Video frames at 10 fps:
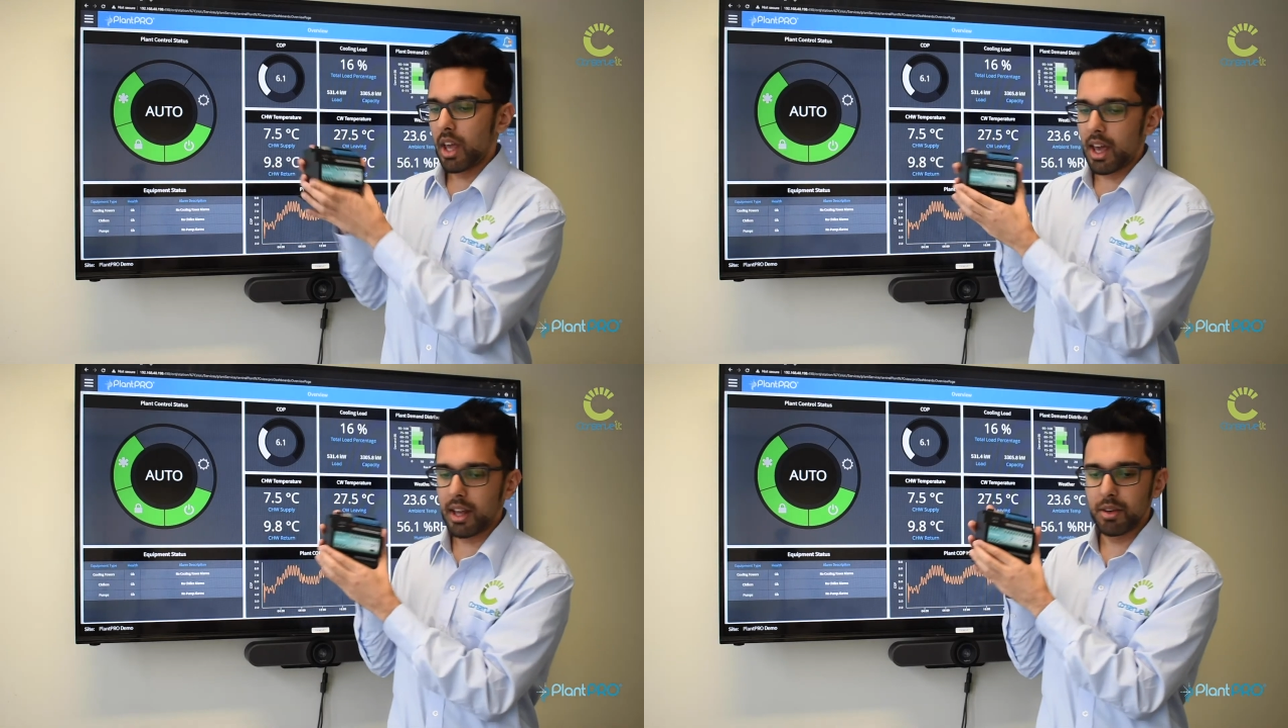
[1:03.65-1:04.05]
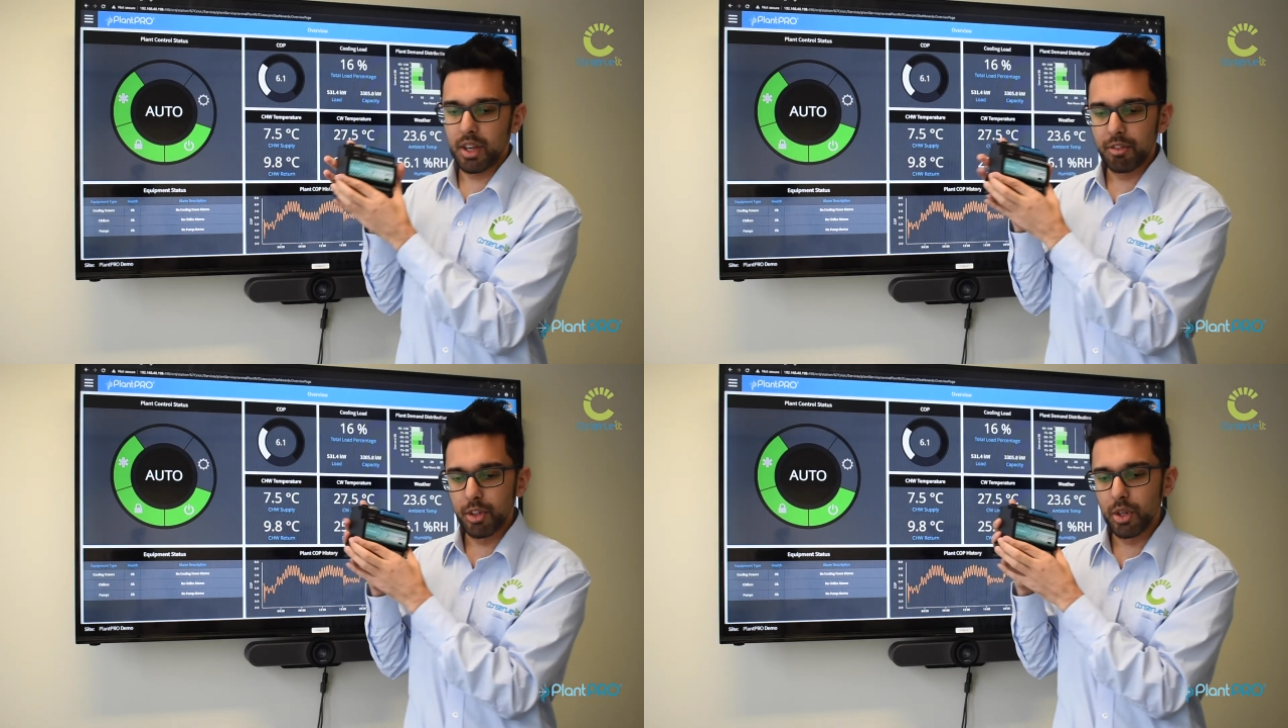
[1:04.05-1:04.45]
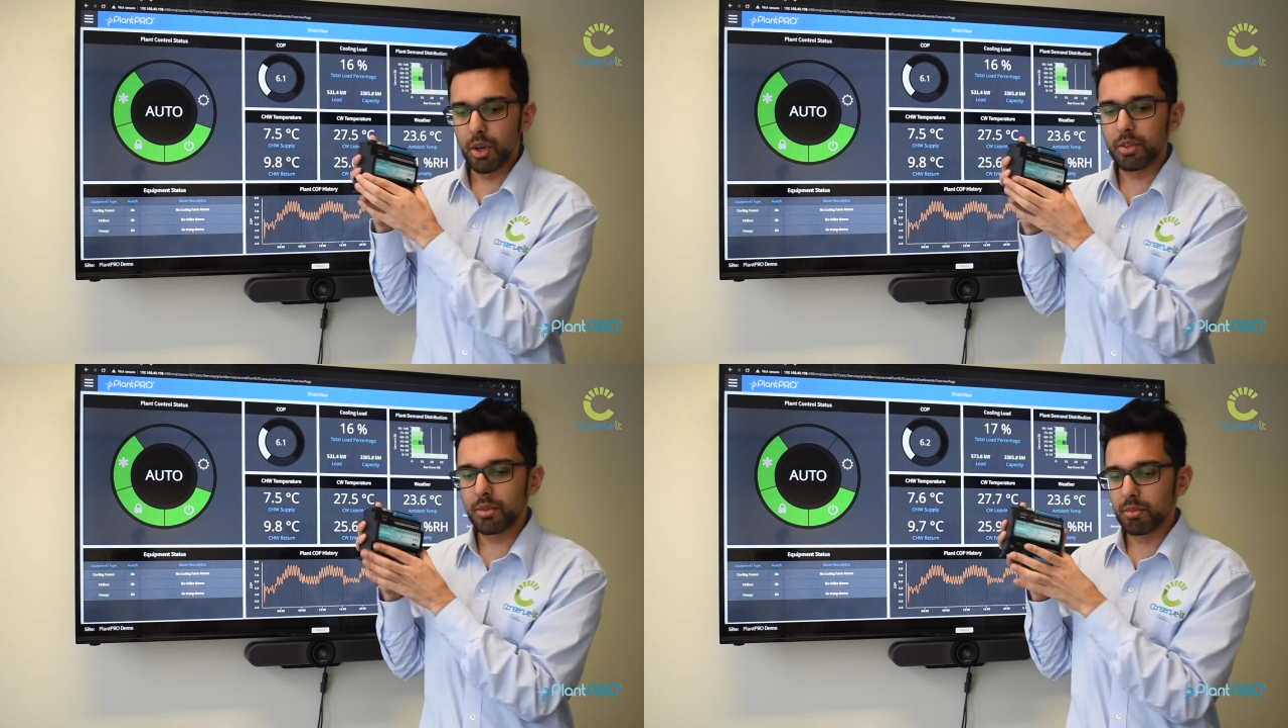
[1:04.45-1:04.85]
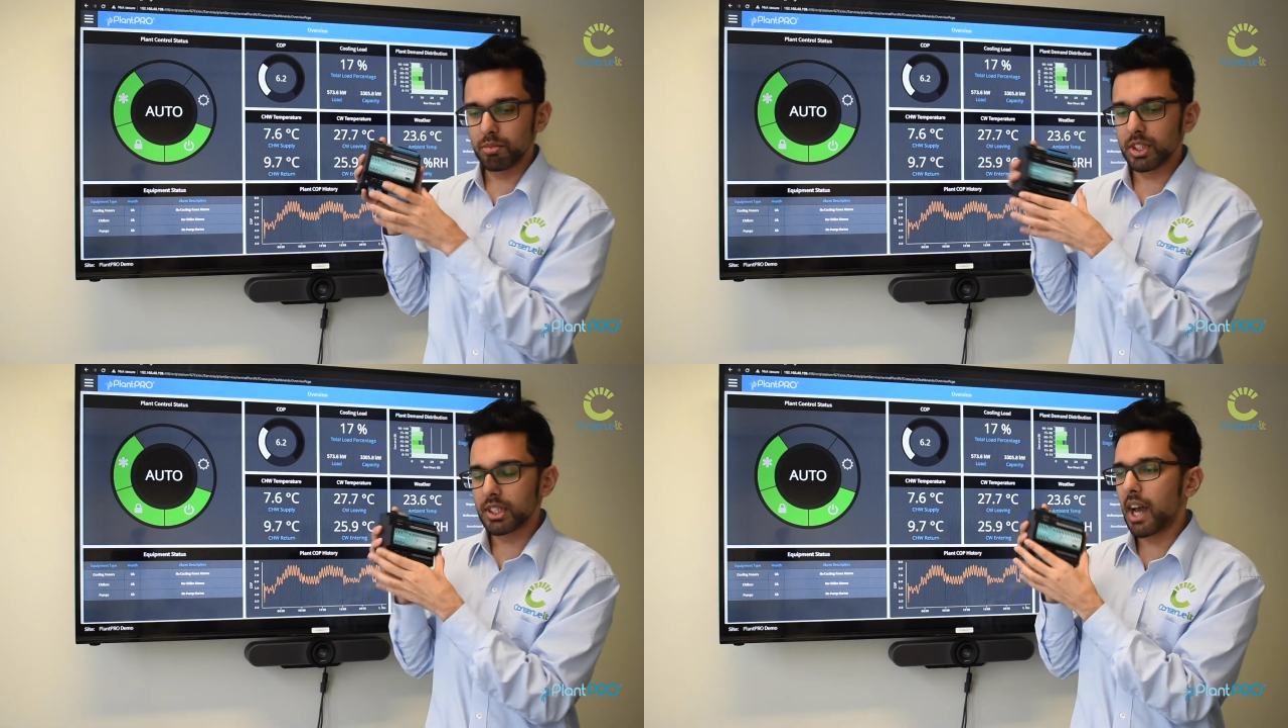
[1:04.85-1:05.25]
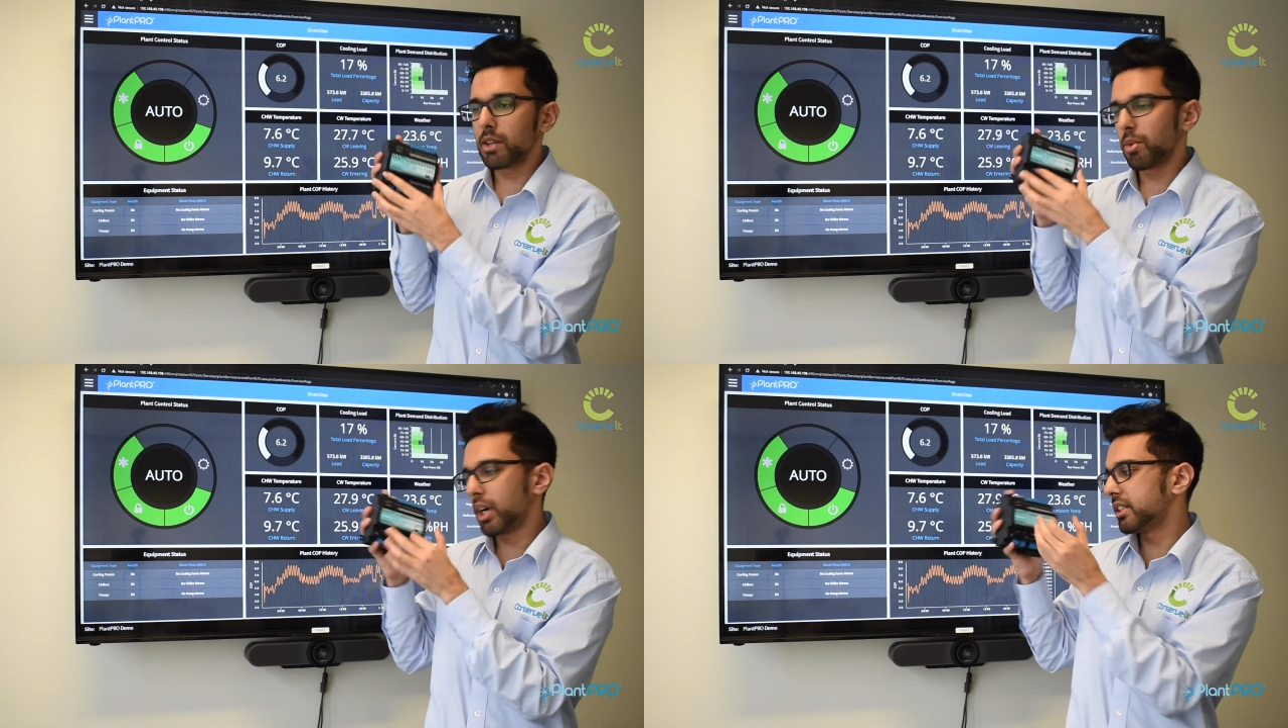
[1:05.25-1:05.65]
And even though
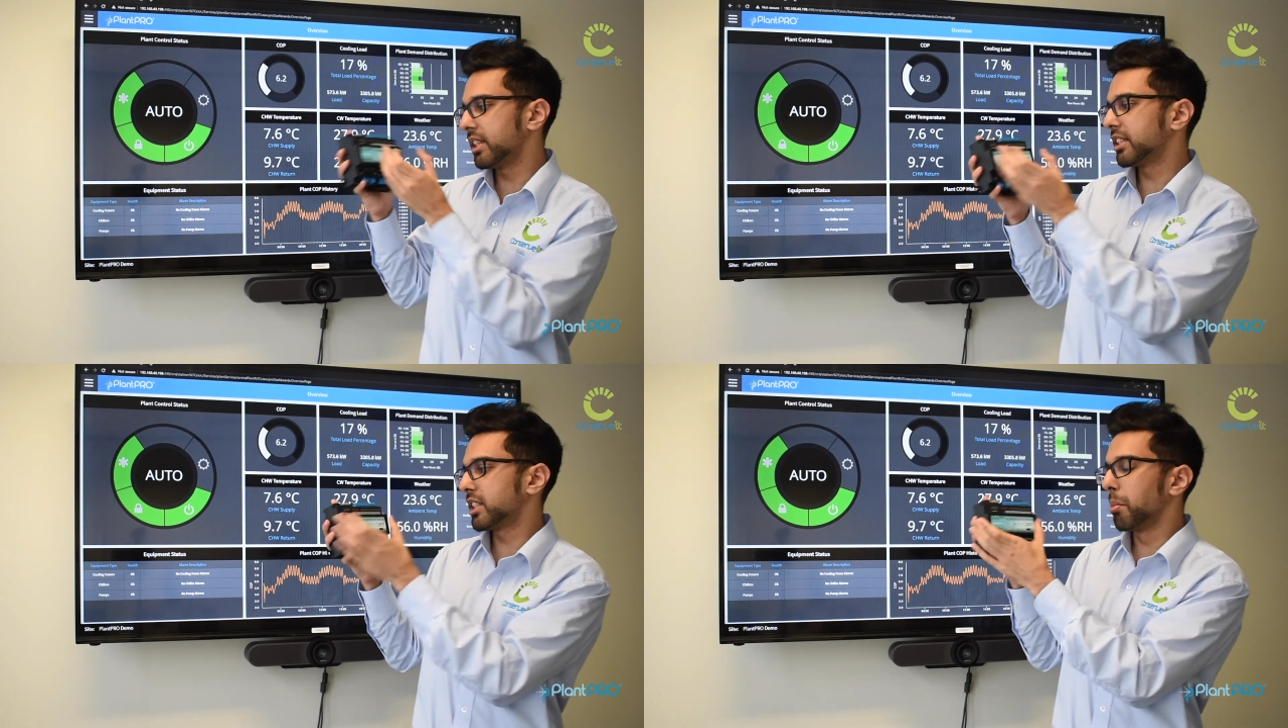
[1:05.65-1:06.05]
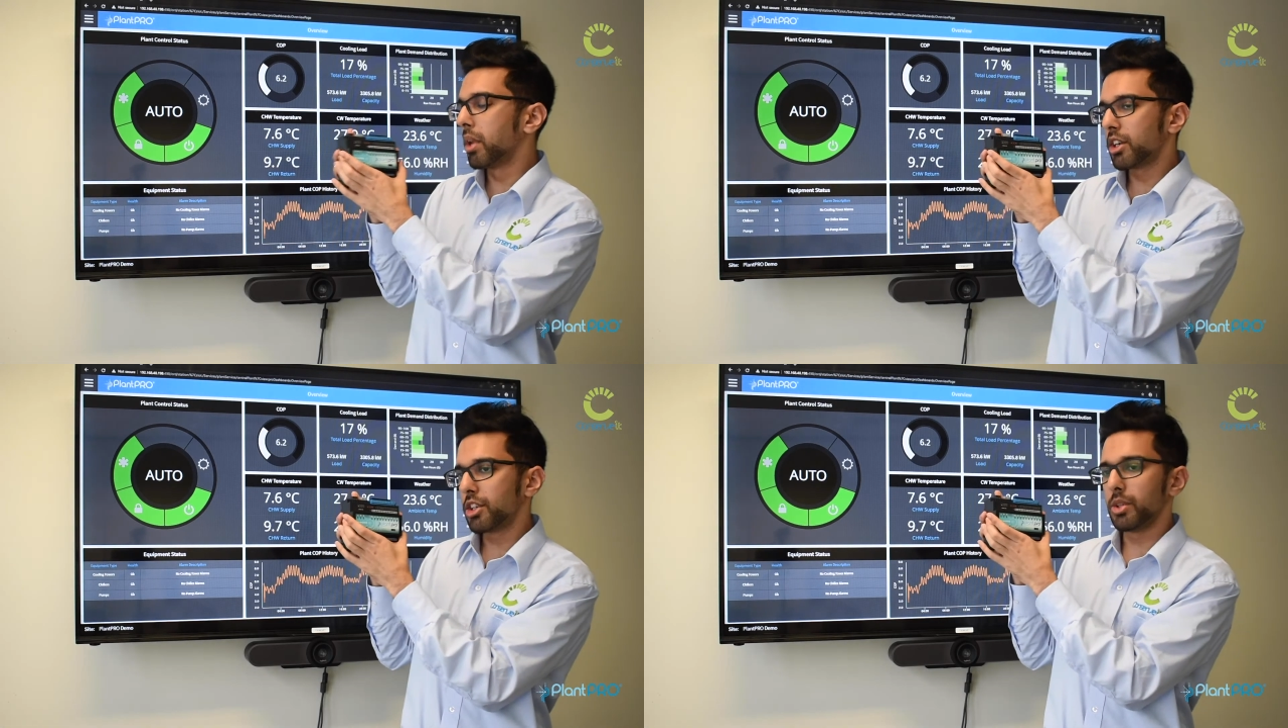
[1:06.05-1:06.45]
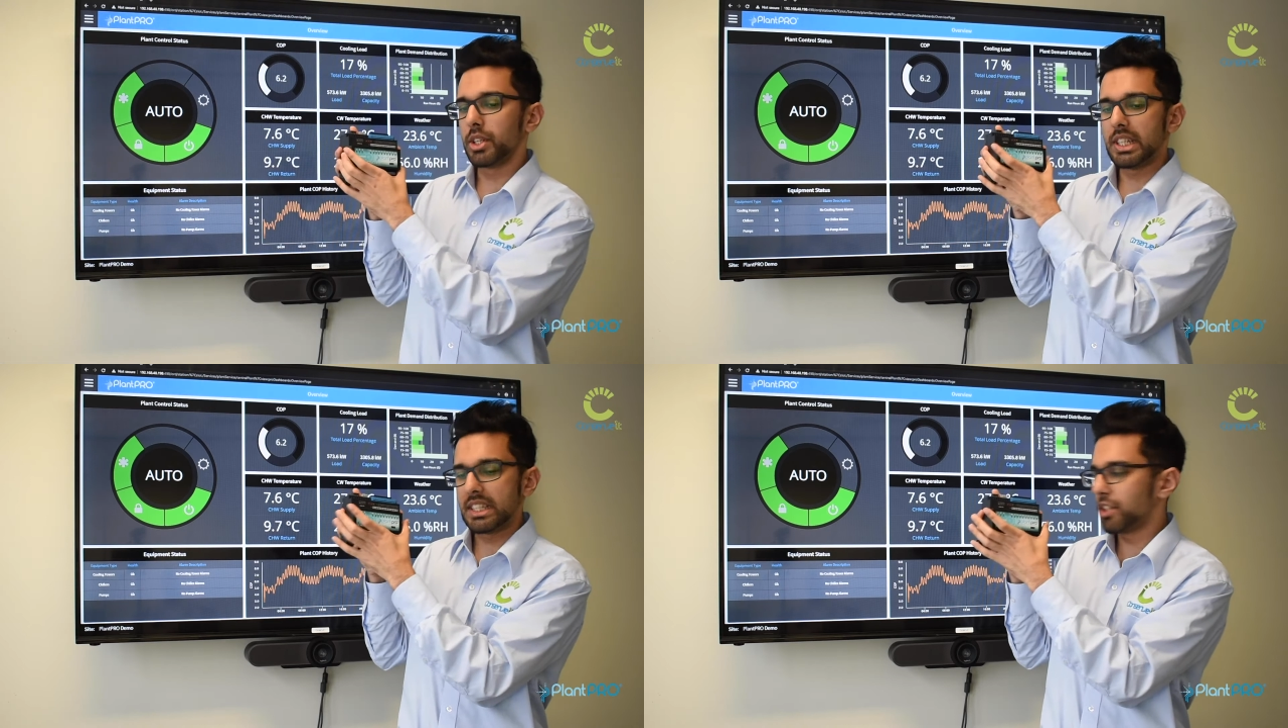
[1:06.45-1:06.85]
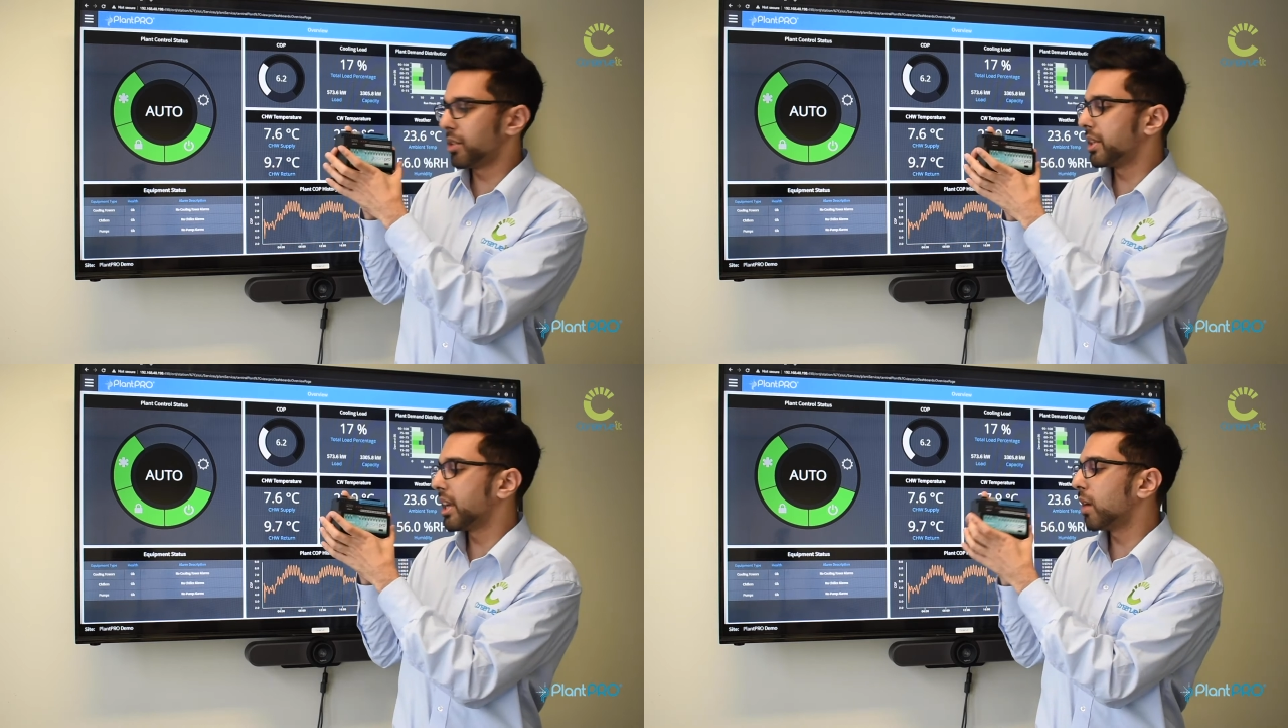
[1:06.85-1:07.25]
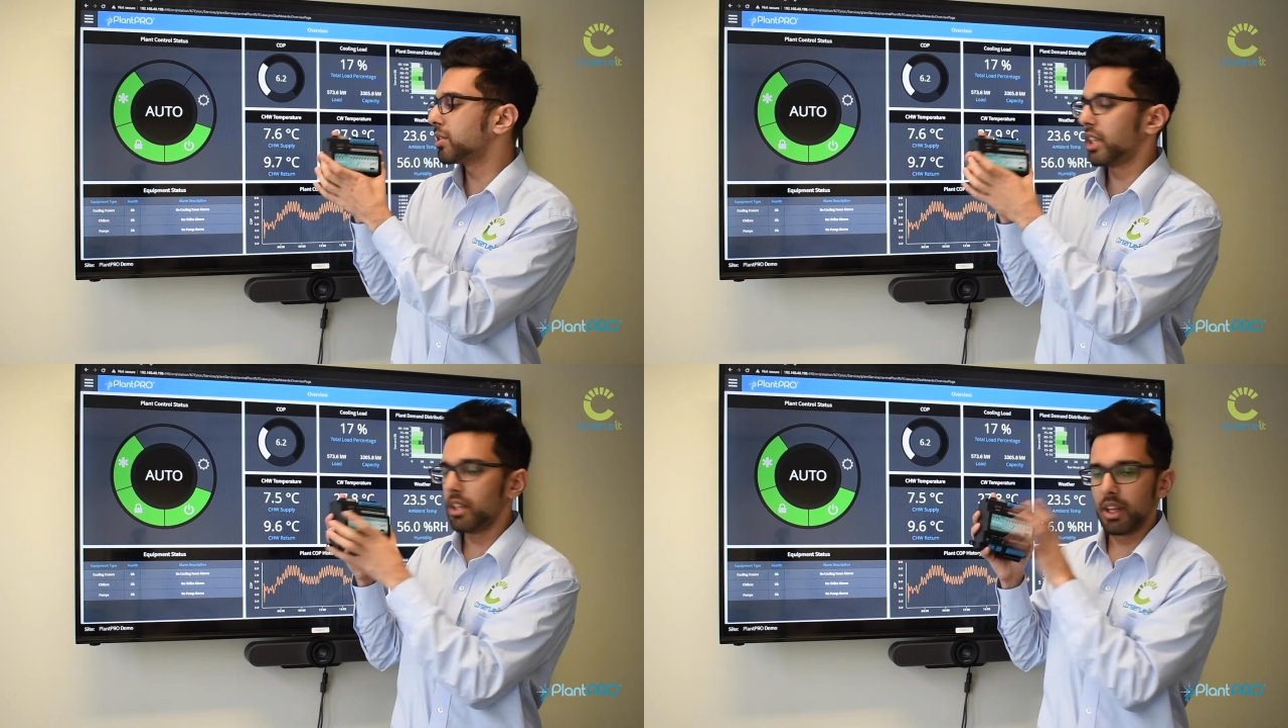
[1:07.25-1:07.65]
size-wise it's similar to the
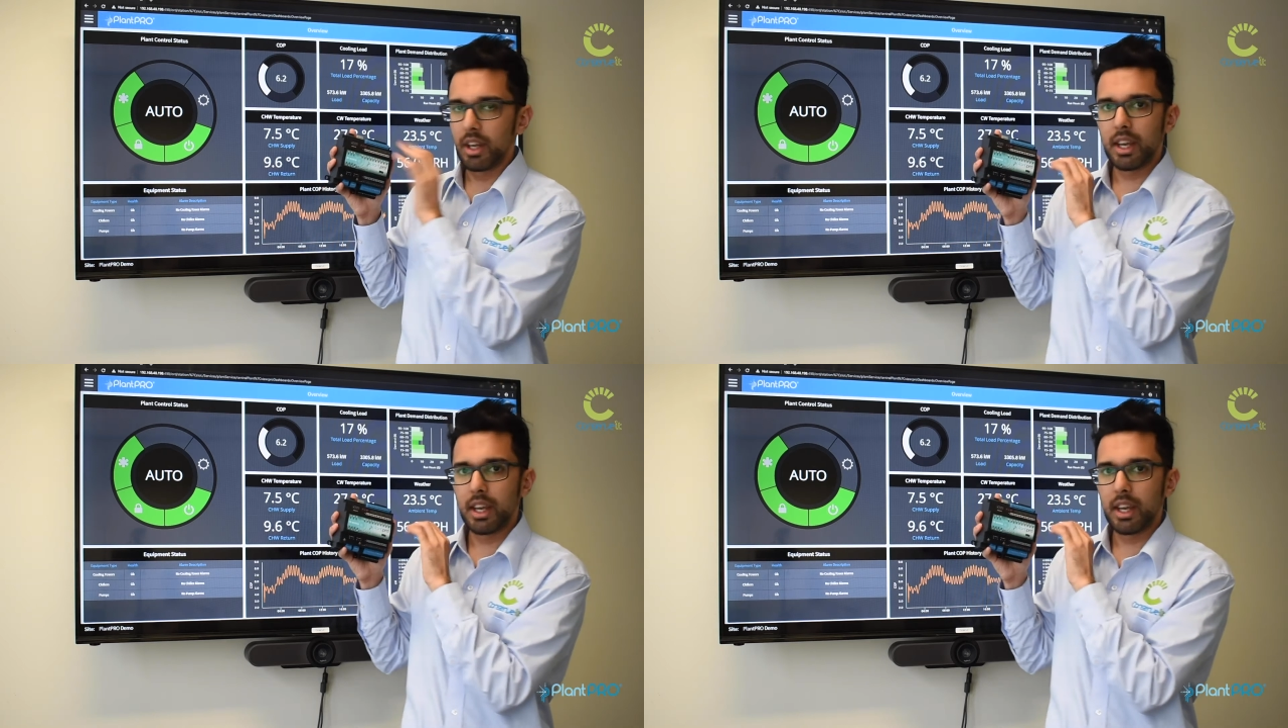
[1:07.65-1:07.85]
DZ3000,